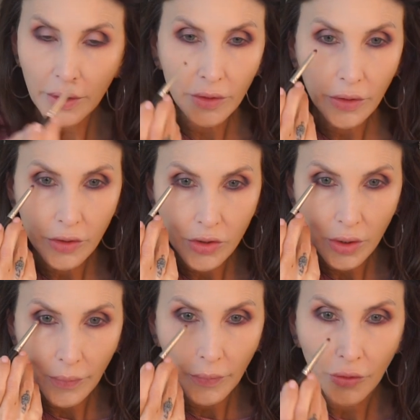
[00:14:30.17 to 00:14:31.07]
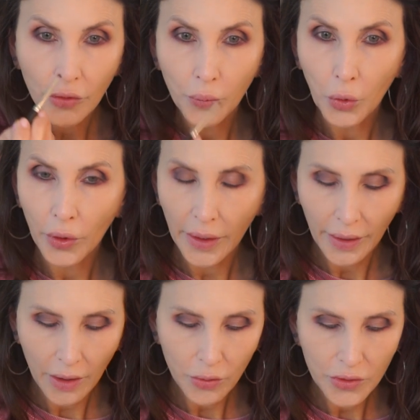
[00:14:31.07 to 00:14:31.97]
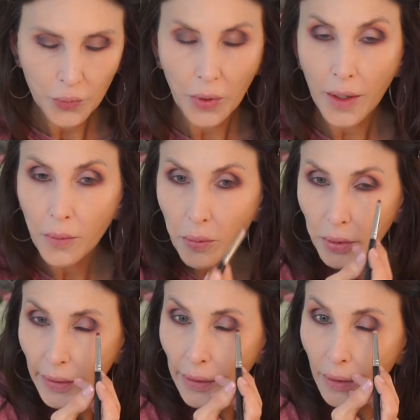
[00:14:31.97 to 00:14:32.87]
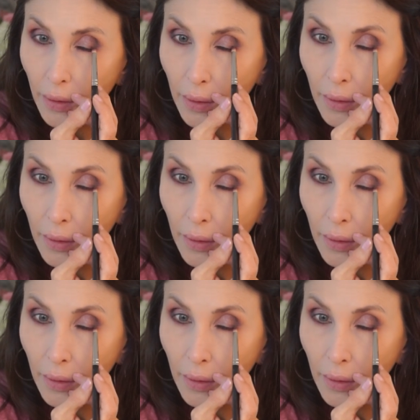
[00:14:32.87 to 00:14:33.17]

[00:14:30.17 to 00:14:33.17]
I went to the gym this morning. I was probably